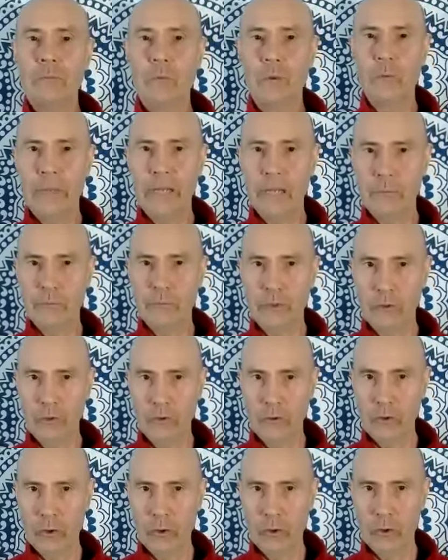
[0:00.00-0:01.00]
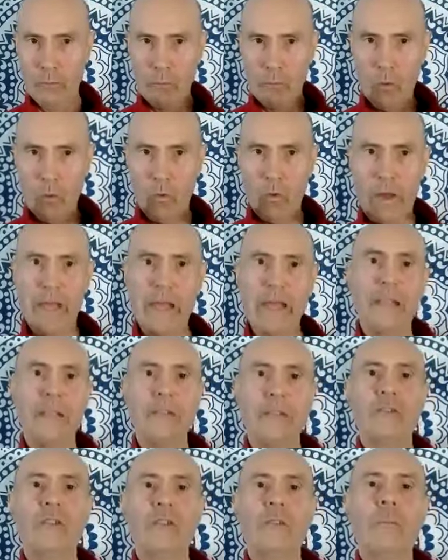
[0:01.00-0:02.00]
We'll be able to look at more
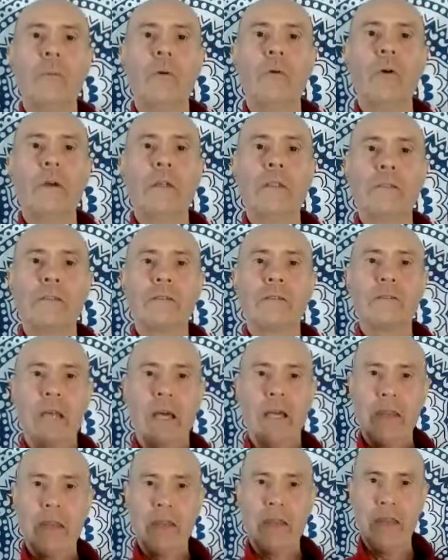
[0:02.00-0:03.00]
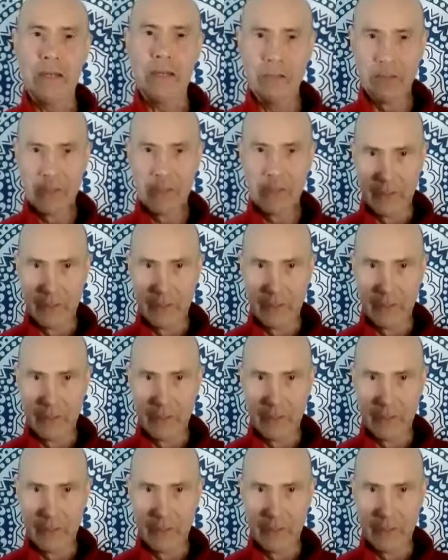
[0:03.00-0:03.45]
energy points, and then